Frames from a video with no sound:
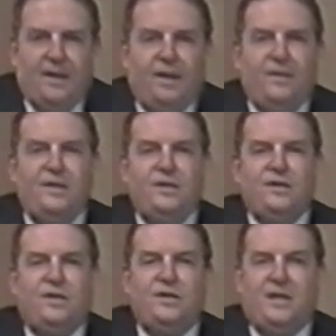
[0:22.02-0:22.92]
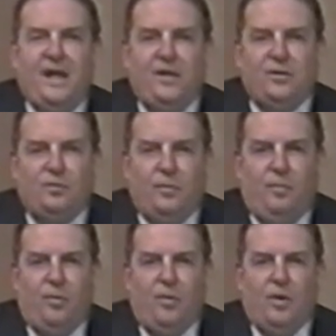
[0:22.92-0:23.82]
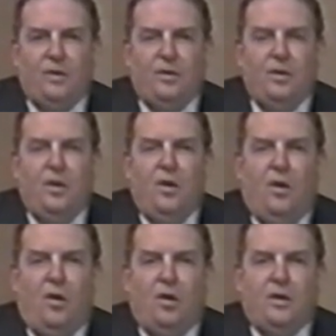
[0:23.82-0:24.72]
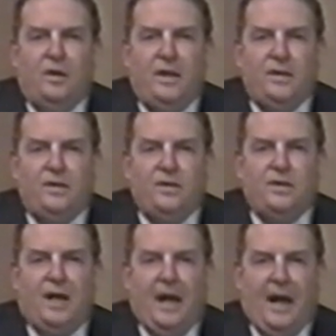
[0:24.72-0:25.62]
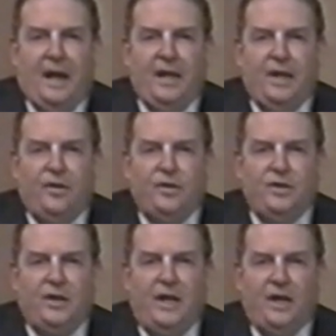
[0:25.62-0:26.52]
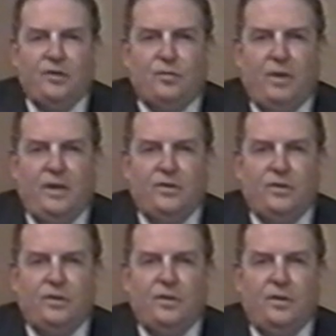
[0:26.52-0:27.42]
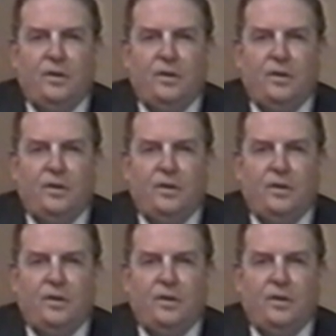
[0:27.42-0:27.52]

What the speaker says: This is a status report on Litton's high-energy Xaser